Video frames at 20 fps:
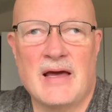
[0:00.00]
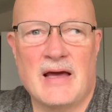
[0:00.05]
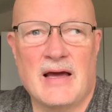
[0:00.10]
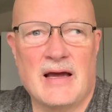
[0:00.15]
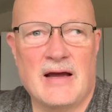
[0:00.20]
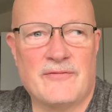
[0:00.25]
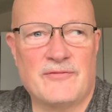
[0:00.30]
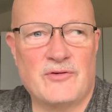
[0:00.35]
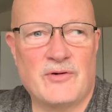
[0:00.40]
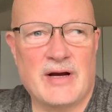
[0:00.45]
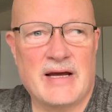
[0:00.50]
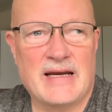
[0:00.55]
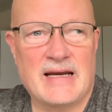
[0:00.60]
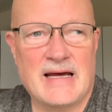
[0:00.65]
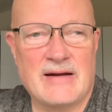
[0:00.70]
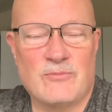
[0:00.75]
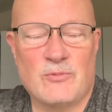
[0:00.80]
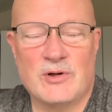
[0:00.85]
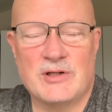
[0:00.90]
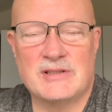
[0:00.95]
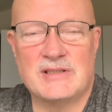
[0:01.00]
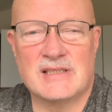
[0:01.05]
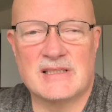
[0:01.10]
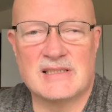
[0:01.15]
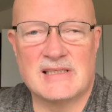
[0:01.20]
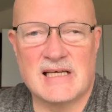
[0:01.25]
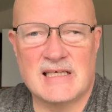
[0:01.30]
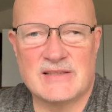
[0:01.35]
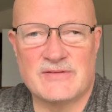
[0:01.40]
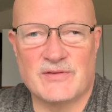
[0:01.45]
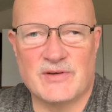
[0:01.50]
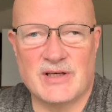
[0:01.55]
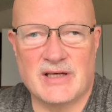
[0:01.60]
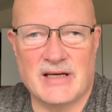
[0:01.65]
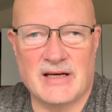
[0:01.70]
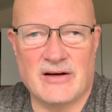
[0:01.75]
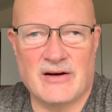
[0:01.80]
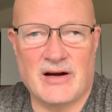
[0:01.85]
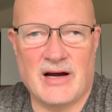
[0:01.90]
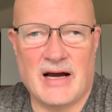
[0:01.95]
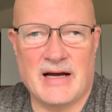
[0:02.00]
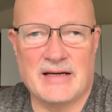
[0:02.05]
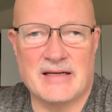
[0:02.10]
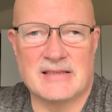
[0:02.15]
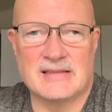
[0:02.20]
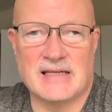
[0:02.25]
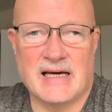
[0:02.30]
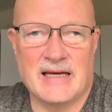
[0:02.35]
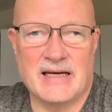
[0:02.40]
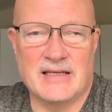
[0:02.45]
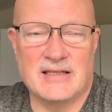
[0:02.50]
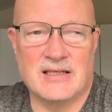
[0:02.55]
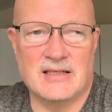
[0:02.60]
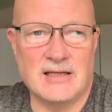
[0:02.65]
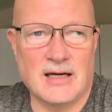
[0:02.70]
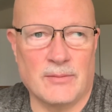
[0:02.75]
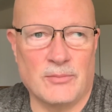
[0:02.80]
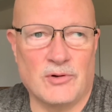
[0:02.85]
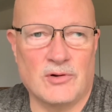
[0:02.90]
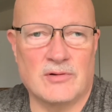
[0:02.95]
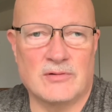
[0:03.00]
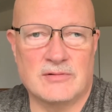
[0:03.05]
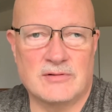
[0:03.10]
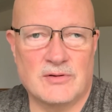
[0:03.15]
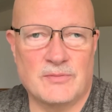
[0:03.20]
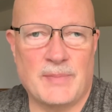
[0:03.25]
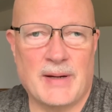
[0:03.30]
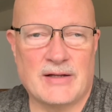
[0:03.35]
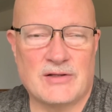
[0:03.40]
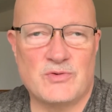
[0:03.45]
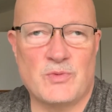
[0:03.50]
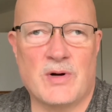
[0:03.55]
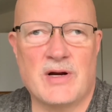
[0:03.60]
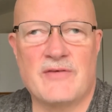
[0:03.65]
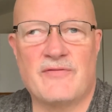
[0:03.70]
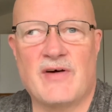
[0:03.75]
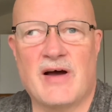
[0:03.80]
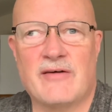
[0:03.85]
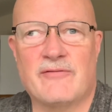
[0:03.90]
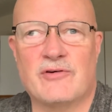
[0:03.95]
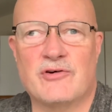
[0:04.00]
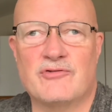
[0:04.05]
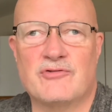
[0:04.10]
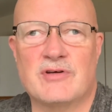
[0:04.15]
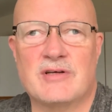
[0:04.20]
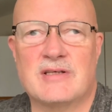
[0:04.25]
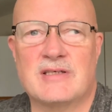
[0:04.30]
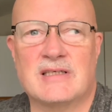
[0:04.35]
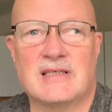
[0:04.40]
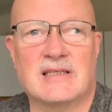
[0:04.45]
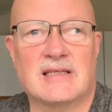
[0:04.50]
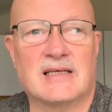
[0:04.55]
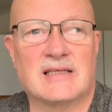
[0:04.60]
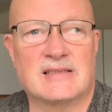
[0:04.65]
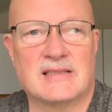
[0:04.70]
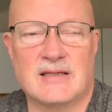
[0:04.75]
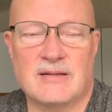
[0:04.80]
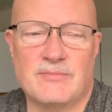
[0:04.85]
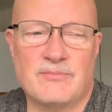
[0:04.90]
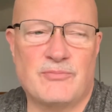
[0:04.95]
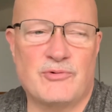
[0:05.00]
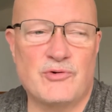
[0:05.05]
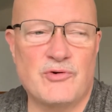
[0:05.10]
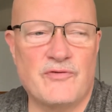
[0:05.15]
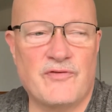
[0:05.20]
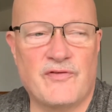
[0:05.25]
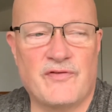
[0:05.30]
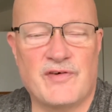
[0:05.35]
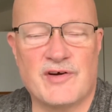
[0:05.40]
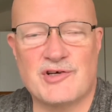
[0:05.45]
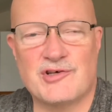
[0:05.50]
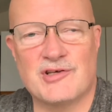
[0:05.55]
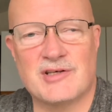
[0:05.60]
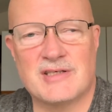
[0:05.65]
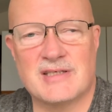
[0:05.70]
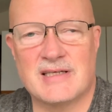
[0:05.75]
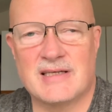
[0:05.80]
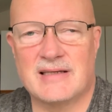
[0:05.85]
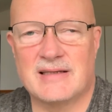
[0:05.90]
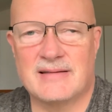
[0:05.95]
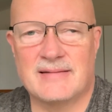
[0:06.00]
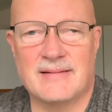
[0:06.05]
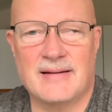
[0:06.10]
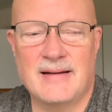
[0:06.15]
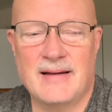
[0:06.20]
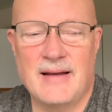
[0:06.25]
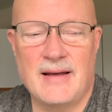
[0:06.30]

after I had had one successful year, I decided to double to about 2,500 seedlings and improve efficiency and